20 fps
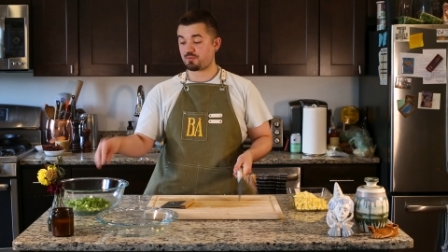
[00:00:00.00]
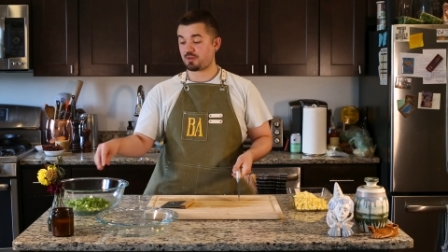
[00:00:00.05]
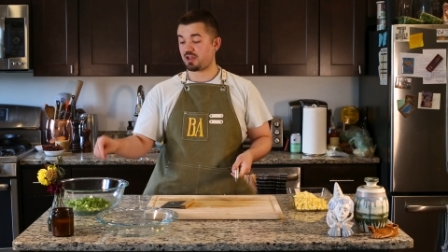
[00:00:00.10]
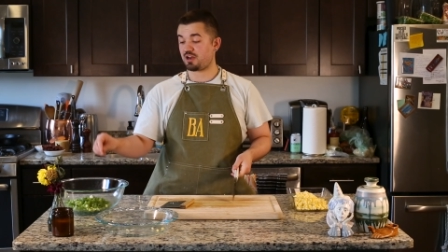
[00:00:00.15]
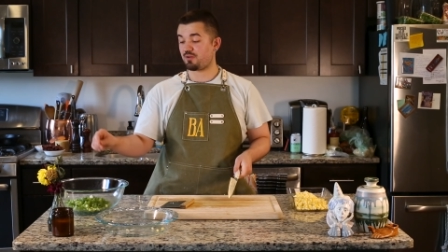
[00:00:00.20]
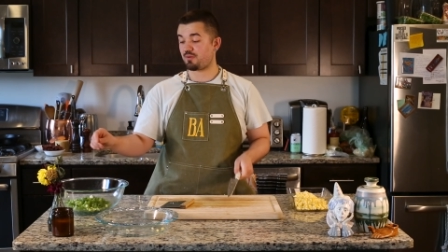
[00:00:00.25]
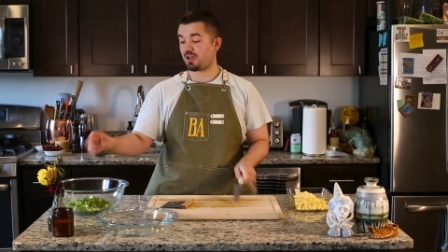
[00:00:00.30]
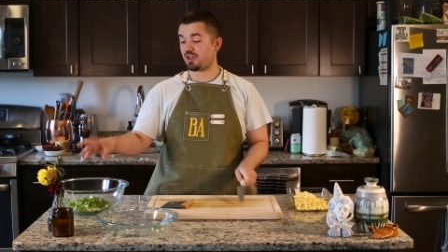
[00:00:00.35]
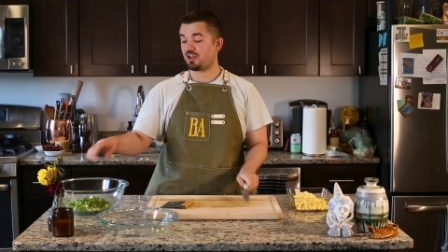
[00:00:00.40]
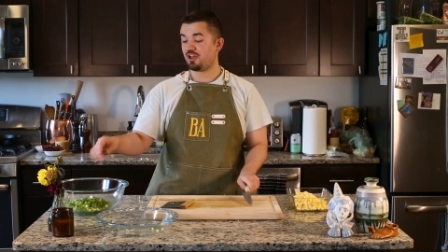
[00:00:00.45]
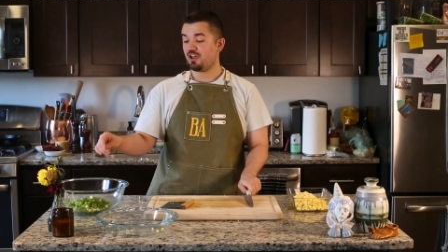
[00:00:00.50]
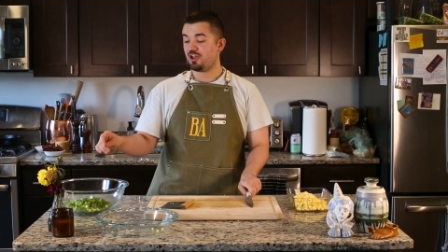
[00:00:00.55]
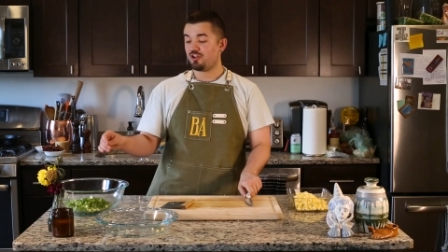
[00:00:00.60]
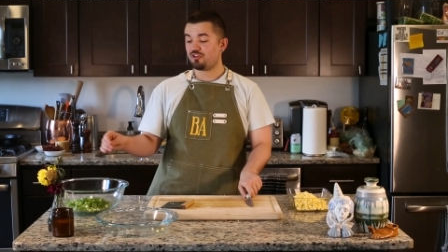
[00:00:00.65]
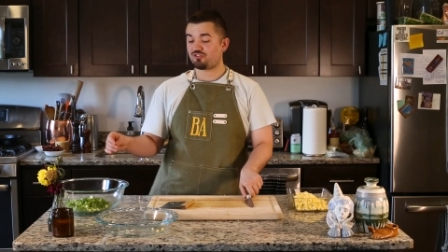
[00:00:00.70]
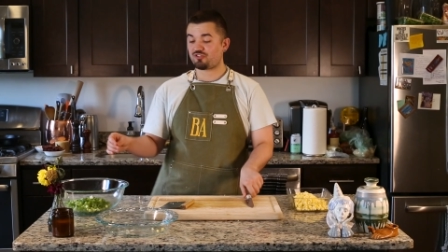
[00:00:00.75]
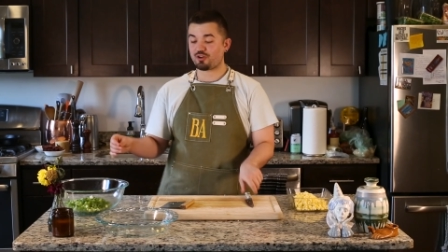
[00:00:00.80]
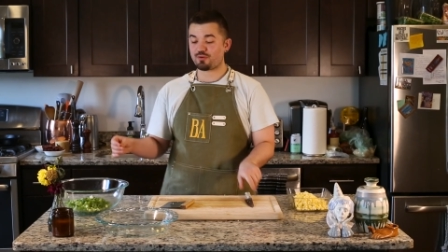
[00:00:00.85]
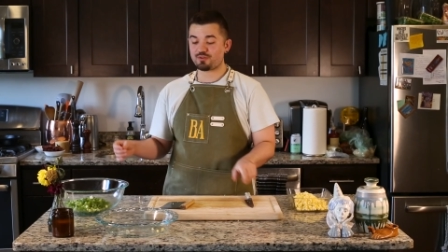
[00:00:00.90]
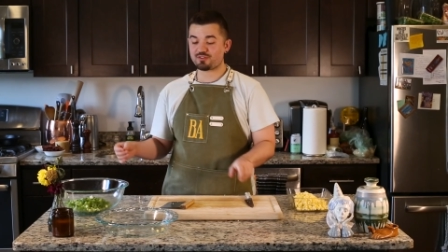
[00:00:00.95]
But anyway,
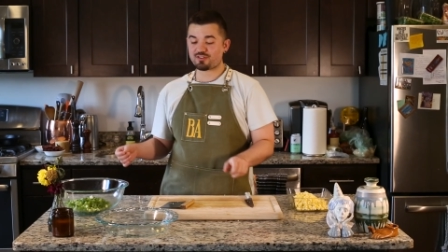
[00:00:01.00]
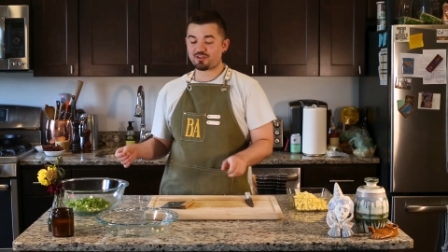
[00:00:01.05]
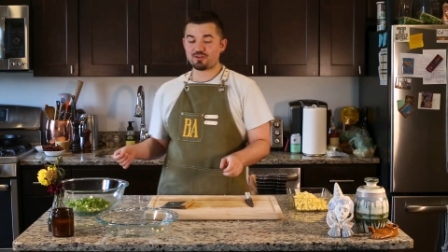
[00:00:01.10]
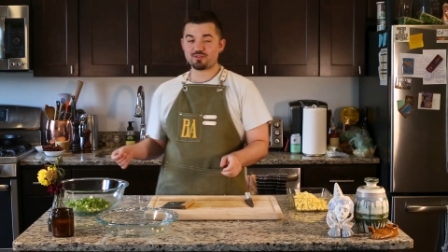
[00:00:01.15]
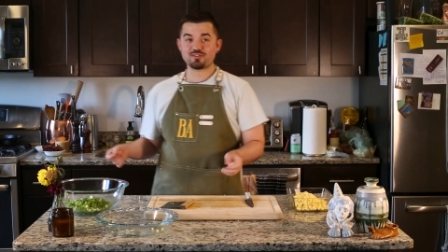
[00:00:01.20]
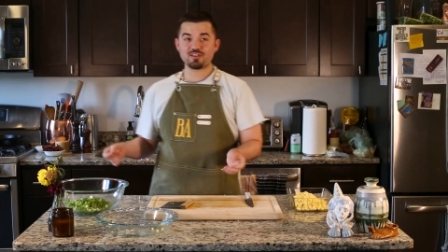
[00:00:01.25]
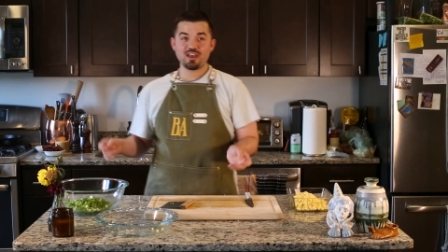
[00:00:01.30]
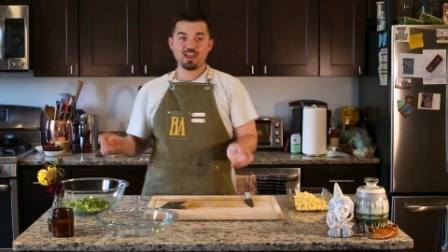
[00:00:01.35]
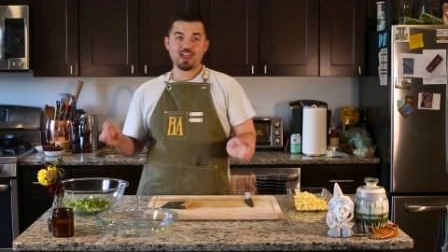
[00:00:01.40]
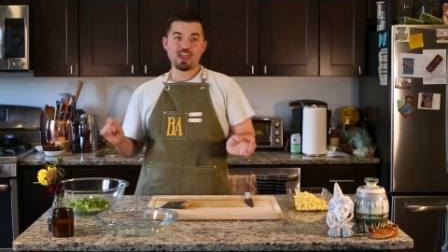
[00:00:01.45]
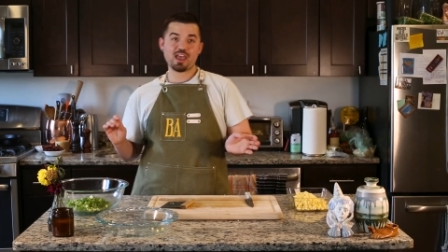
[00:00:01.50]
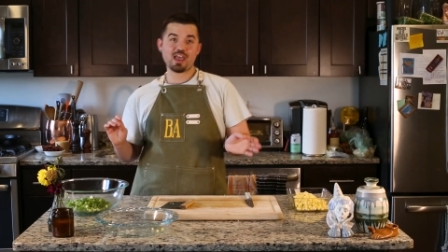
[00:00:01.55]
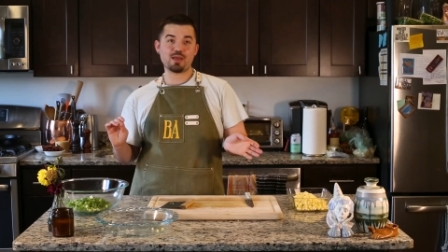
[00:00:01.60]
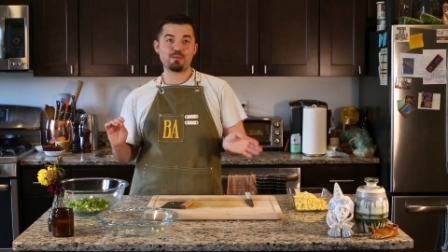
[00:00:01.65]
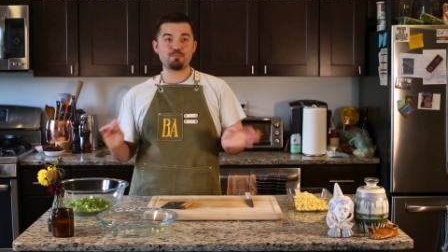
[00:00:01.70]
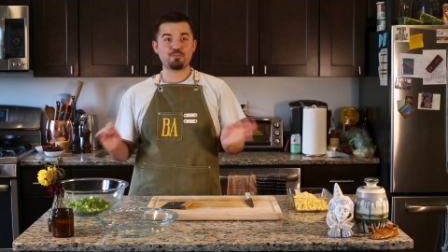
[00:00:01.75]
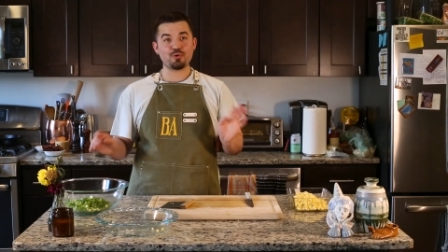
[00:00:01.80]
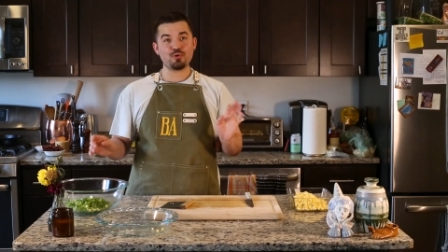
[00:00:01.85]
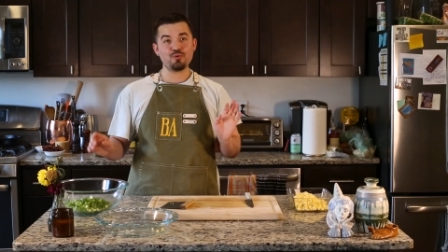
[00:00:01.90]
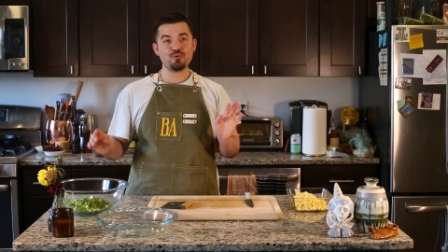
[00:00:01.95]
she always goes,
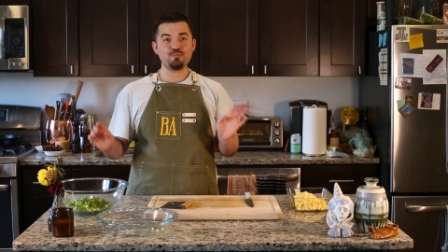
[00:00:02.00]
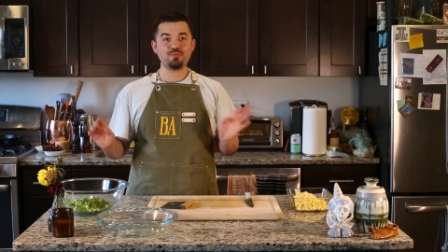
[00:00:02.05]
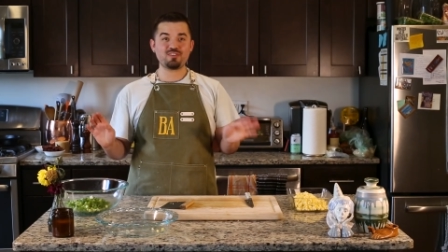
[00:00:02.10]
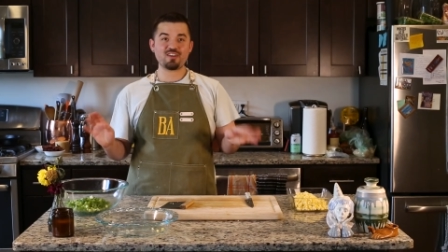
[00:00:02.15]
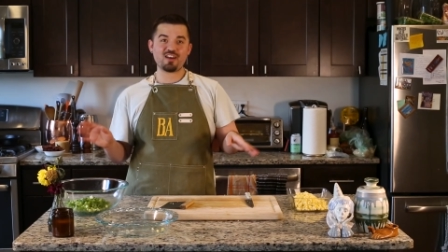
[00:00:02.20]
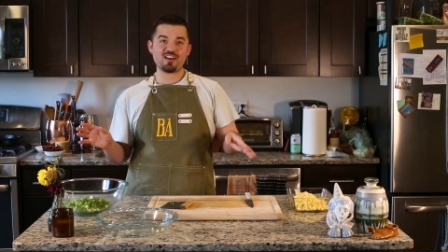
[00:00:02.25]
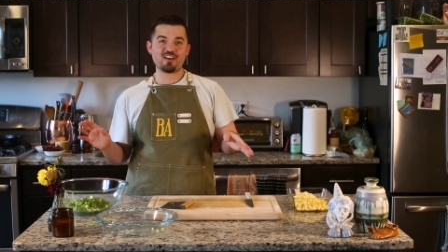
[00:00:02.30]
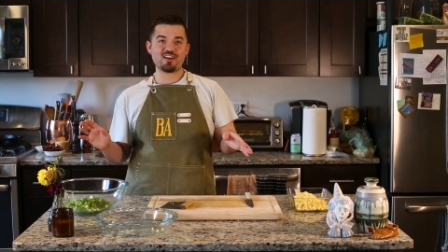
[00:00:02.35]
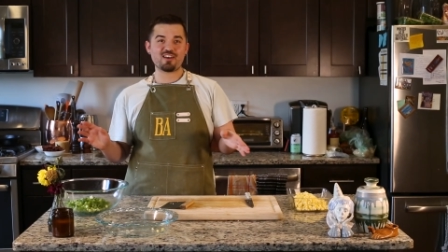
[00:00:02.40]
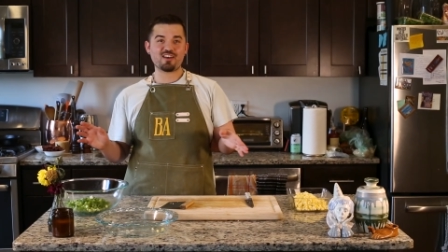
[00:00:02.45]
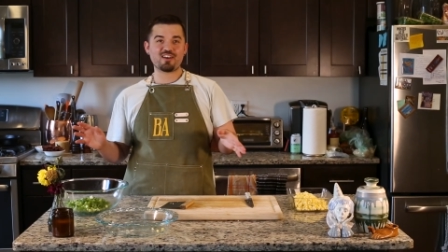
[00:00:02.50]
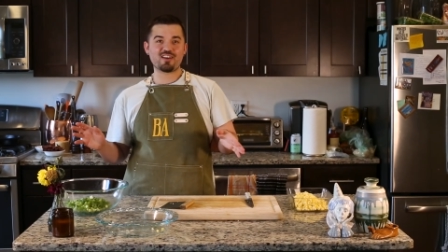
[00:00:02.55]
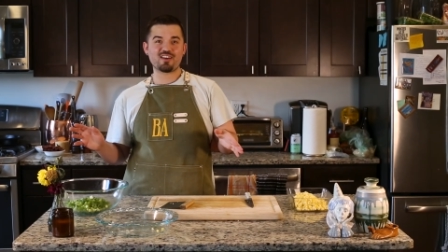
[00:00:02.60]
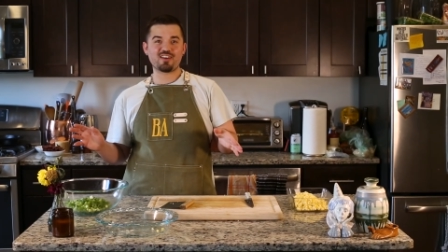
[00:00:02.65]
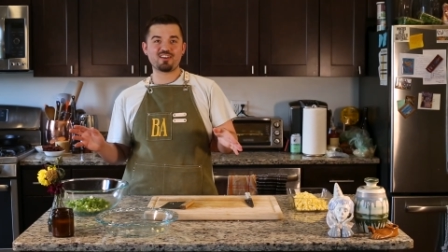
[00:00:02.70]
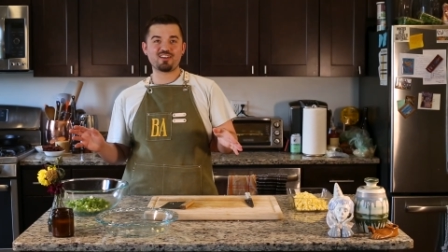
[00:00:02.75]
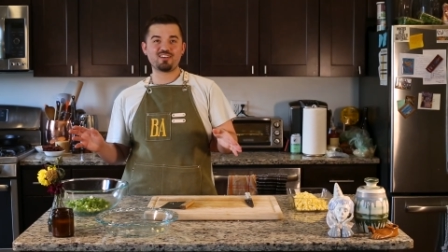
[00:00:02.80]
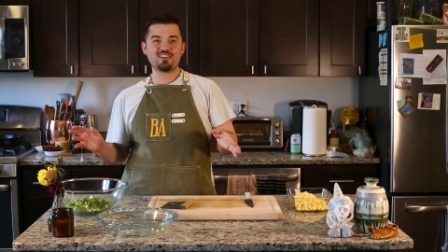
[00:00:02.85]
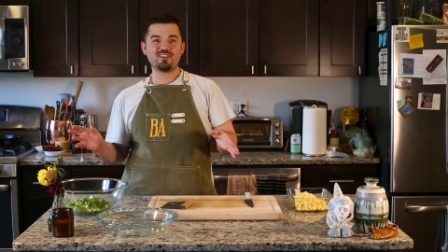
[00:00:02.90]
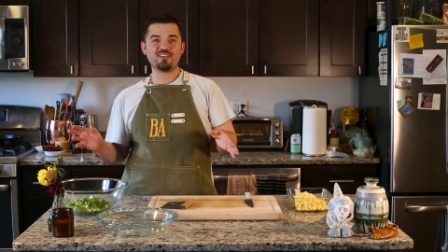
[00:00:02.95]
and boom
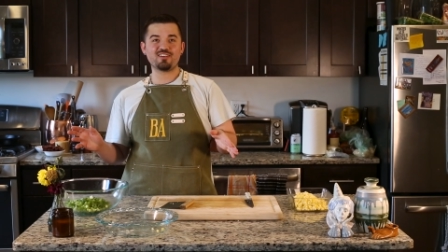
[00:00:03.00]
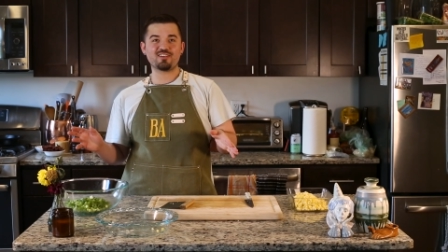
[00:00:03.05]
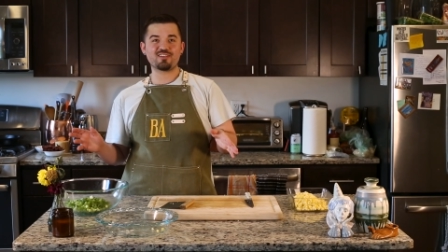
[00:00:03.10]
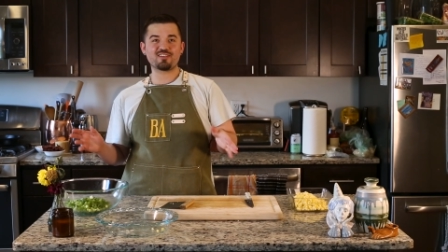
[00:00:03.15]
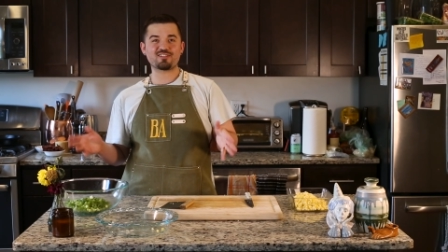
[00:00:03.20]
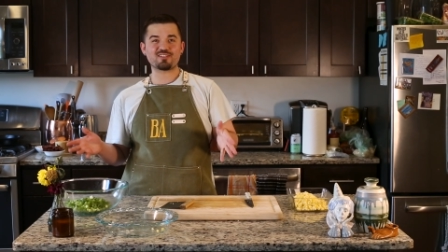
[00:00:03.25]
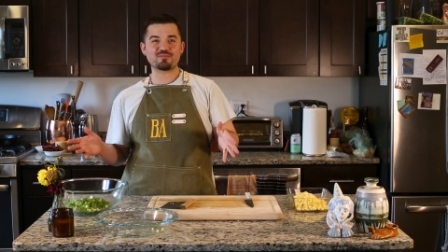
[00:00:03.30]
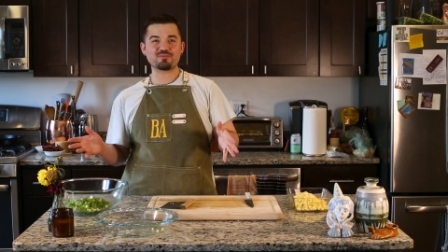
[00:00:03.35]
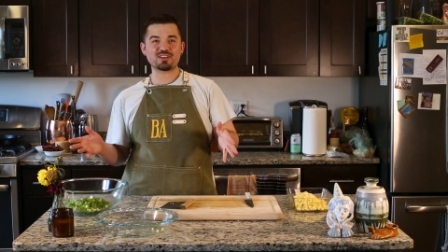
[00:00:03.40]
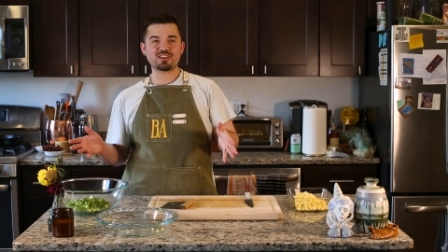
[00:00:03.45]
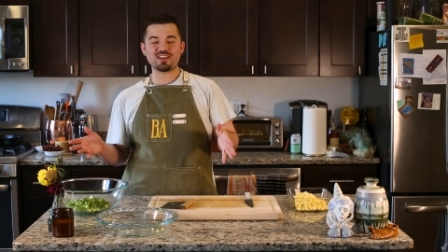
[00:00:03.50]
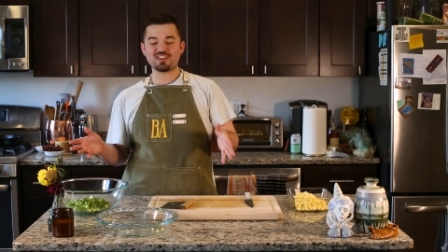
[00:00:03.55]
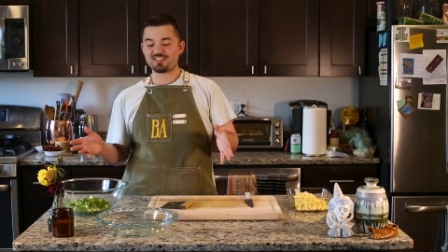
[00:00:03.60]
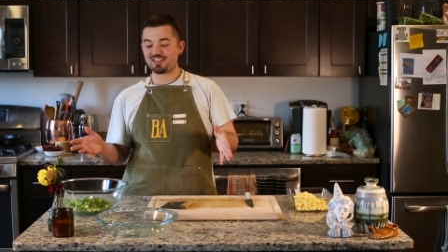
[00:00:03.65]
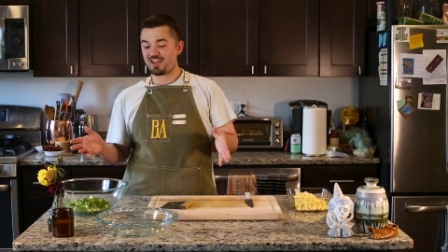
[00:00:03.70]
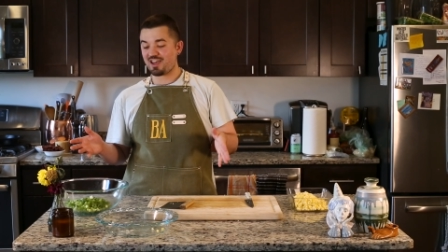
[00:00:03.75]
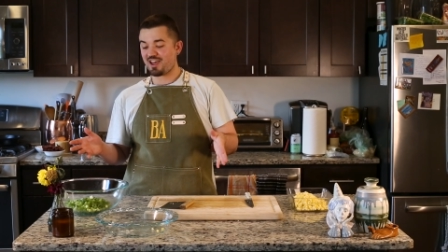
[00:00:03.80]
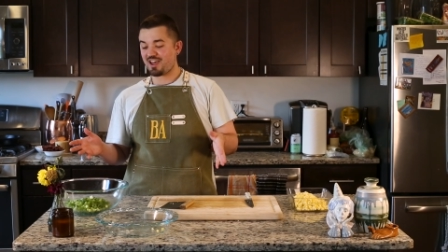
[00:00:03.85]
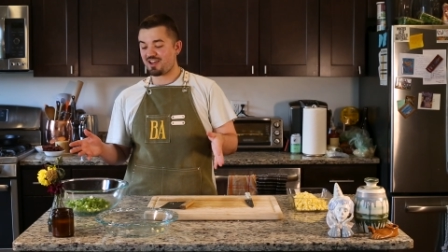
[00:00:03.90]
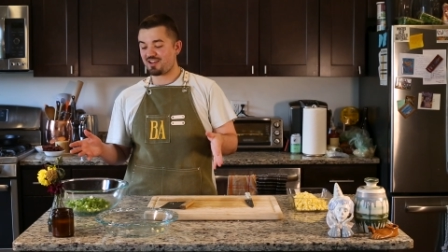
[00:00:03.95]
done, or something like
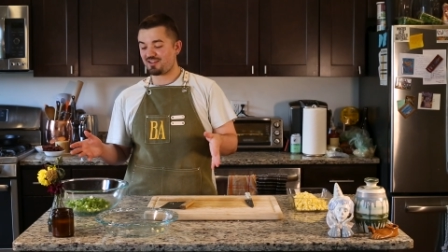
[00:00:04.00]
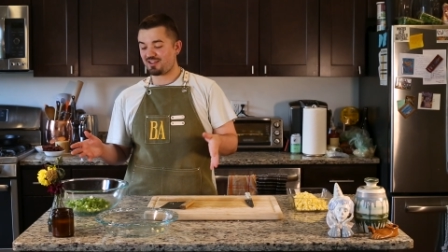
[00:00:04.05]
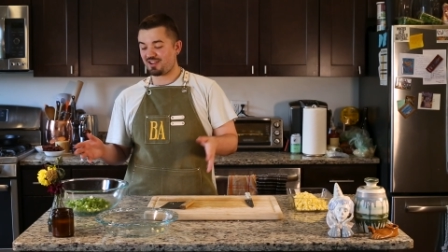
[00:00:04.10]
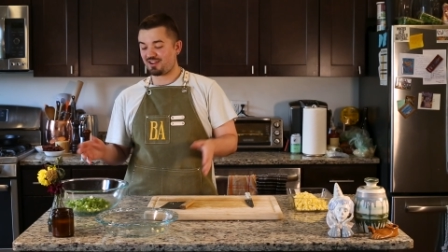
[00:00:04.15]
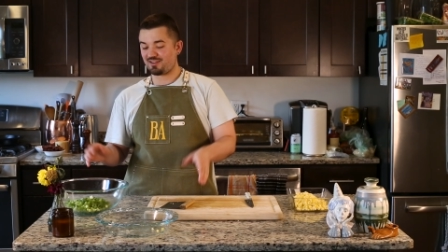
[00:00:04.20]
that.